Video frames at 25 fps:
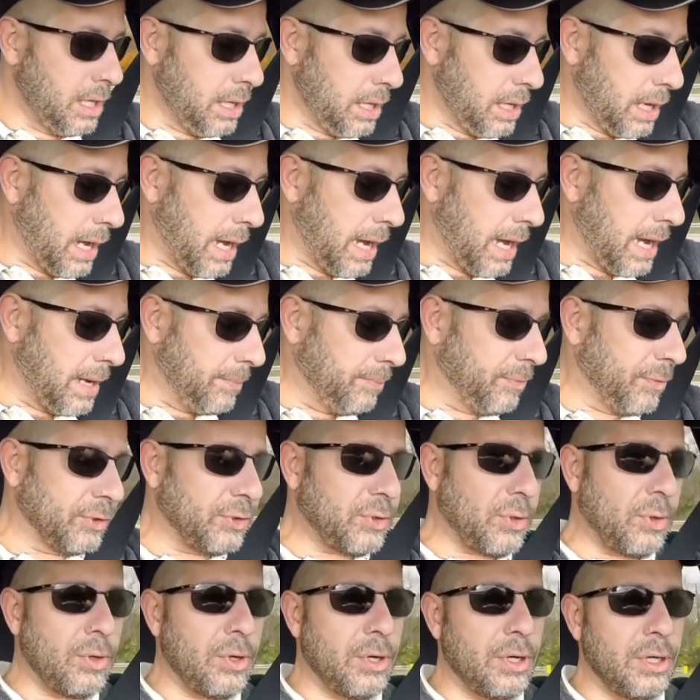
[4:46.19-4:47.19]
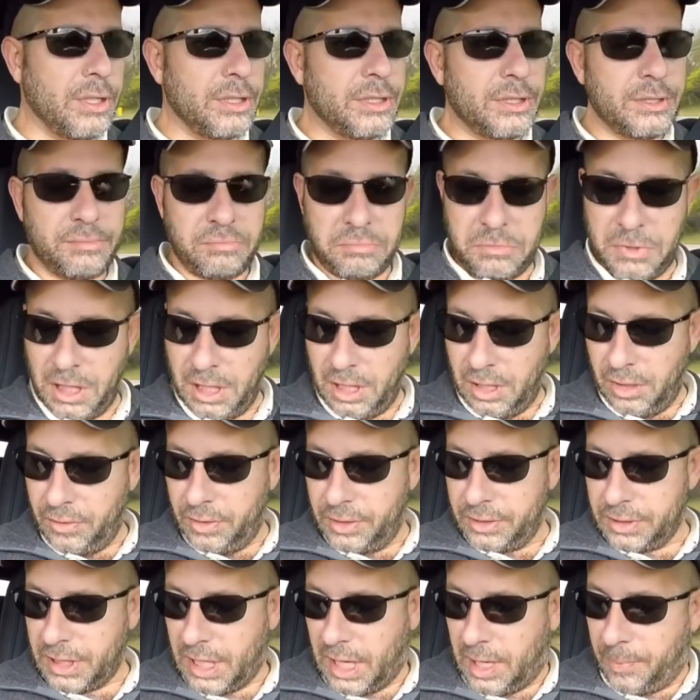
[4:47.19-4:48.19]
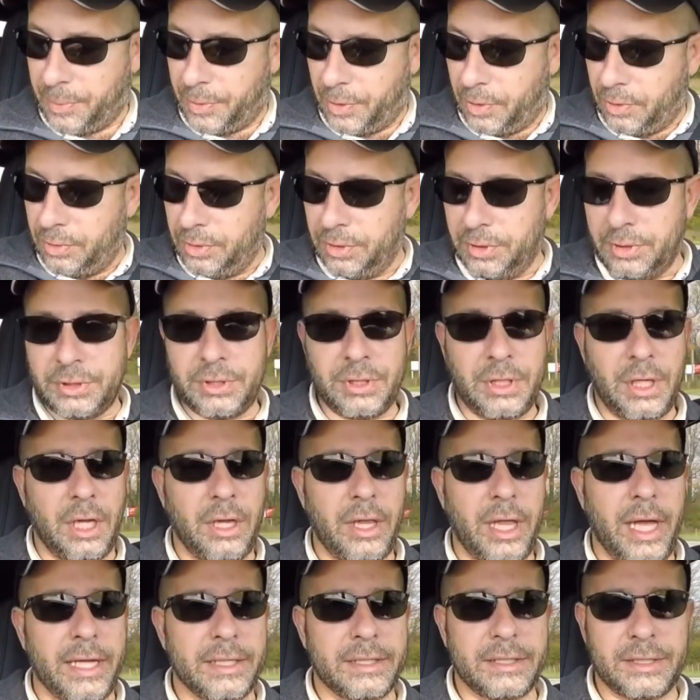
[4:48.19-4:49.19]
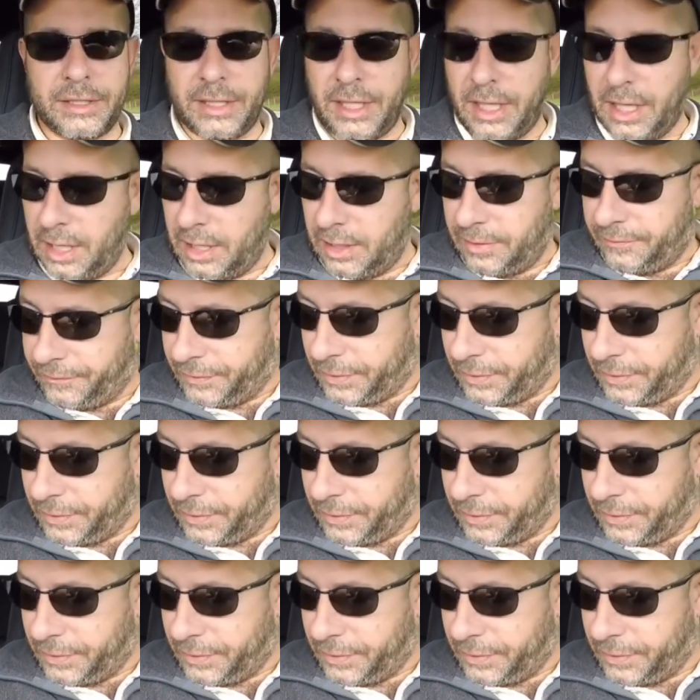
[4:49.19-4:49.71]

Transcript: The doors, you know, there's cup holders and all that stuff.